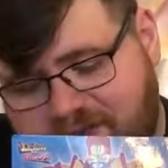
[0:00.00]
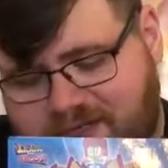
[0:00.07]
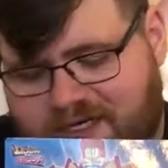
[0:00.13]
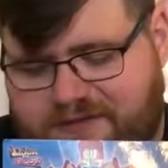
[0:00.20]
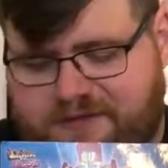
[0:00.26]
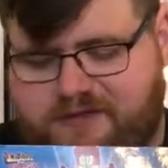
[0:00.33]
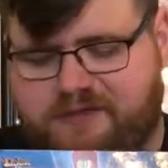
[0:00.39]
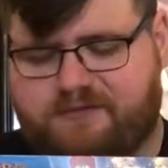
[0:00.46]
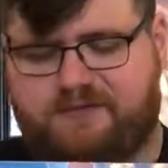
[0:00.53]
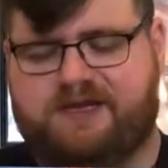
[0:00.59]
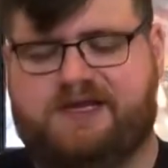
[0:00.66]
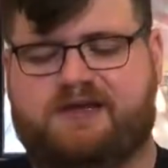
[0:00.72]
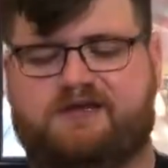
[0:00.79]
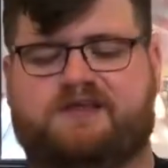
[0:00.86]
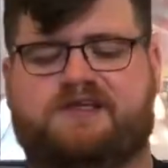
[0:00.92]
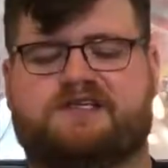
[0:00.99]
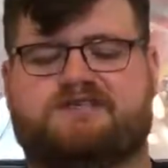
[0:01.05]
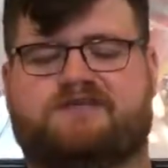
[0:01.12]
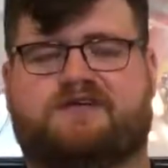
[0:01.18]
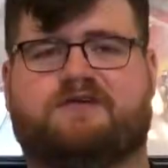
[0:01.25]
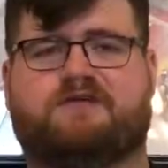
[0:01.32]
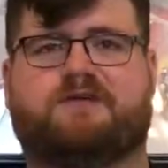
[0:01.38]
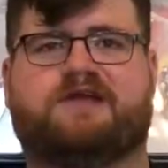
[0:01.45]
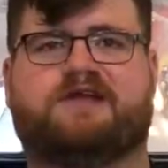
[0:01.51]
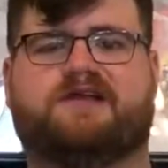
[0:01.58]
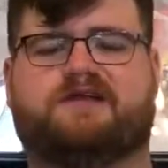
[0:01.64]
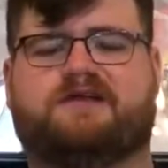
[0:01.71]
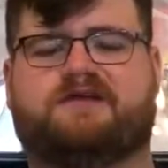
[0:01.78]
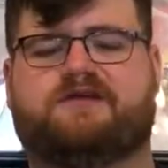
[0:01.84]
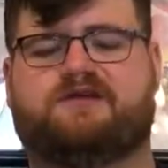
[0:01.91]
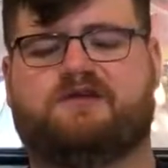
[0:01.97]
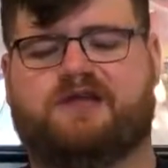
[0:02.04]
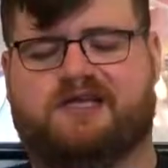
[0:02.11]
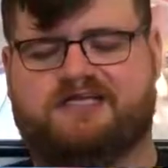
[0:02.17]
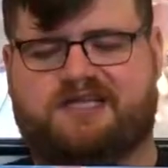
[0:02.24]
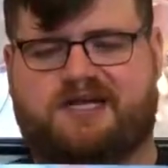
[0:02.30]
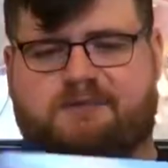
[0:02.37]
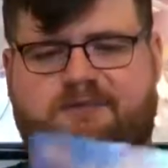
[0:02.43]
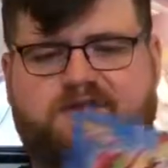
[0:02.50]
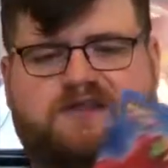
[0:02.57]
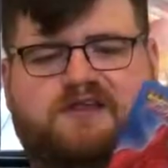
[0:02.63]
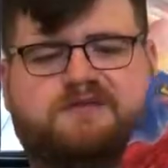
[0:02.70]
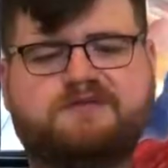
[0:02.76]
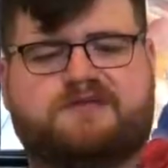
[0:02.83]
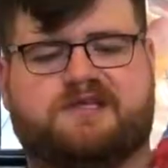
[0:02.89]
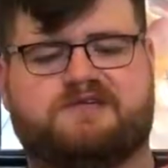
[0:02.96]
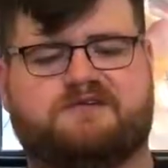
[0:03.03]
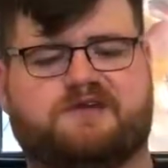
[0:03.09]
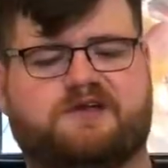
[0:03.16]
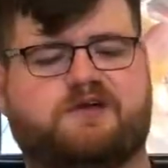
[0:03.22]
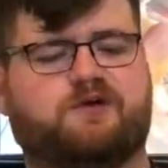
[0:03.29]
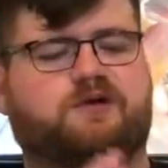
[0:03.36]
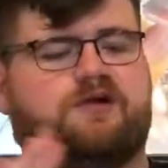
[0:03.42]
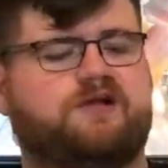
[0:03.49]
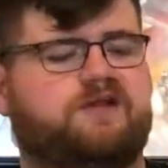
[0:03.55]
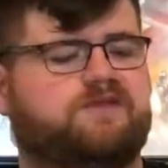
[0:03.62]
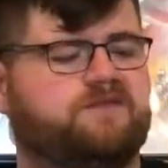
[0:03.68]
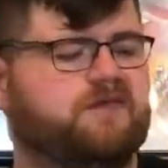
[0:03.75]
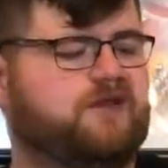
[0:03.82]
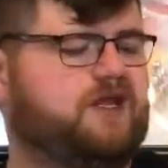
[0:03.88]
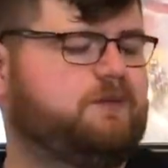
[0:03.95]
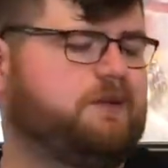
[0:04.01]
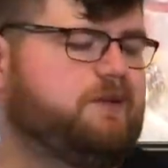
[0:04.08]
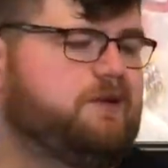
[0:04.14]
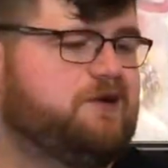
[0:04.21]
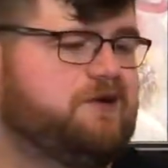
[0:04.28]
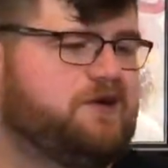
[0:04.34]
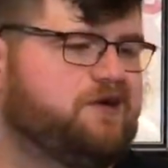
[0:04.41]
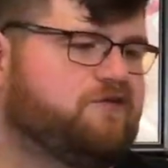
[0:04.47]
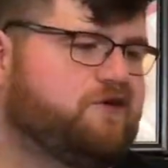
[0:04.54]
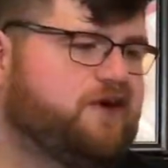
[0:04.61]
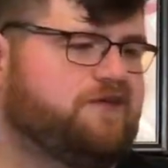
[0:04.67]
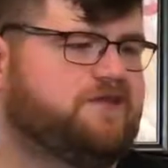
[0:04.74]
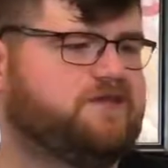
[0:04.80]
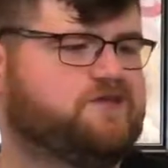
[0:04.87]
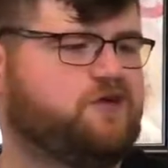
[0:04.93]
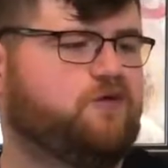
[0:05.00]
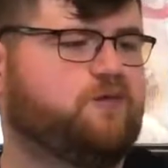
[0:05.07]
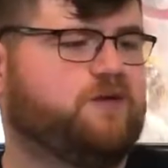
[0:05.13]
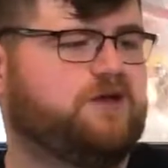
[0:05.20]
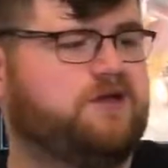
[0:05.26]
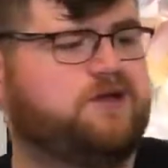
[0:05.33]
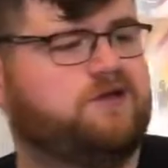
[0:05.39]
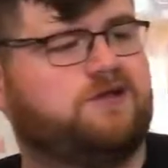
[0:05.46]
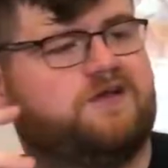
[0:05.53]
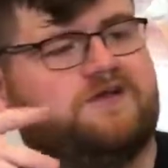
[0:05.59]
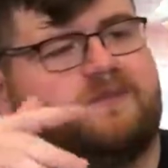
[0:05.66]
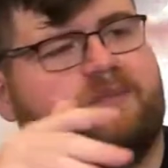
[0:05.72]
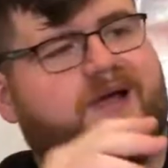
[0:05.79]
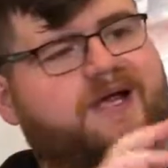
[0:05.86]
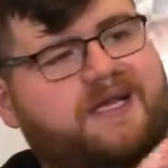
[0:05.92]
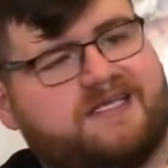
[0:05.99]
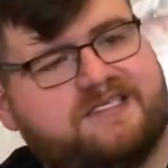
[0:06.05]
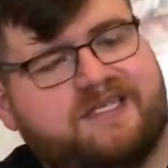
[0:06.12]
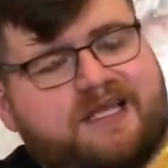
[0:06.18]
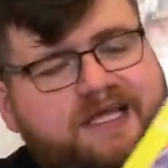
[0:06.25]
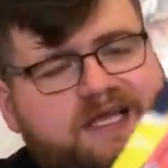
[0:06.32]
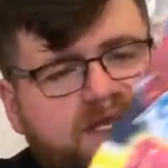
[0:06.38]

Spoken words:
And look, right here, they just found a way to utilize a couple of them, so that's very cool. Anyway, we are going to crack this open. You look at the box,